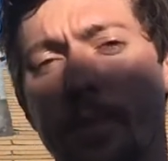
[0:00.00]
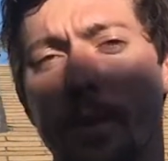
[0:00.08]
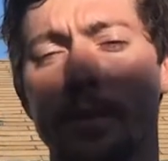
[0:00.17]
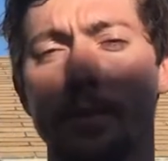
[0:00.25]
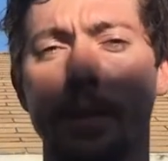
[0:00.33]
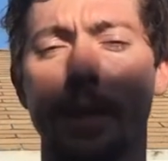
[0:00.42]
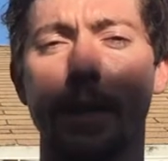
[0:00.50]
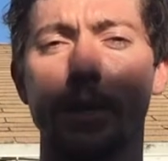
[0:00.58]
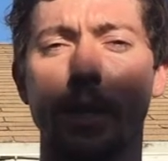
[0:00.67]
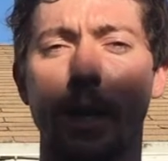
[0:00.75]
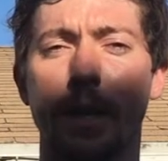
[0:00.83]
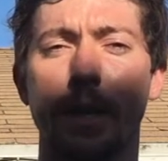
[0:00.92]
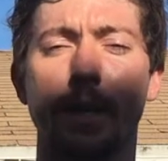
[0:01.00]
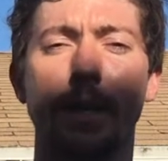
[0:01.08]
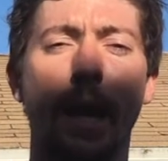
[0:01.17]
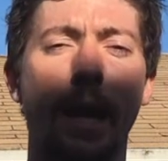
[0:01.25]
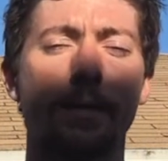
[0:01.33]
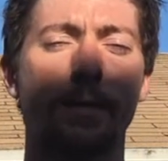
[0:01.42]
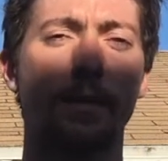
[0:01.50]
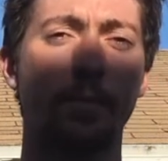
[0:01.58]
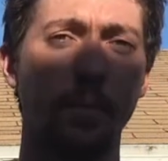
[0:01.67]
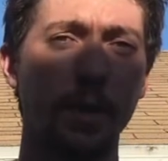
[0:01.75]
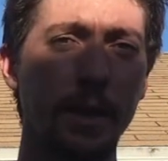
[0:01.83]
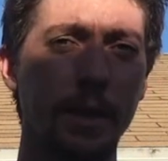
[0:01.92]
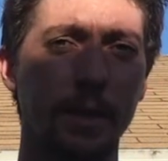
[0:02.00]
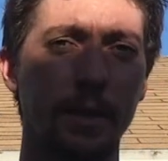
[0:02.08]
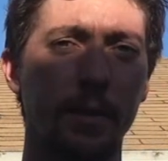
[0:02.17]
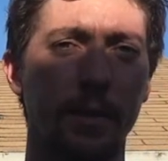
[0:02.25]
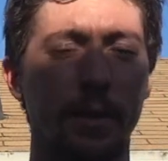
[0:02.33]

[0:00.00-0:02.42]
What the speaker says: When DHA gets depleted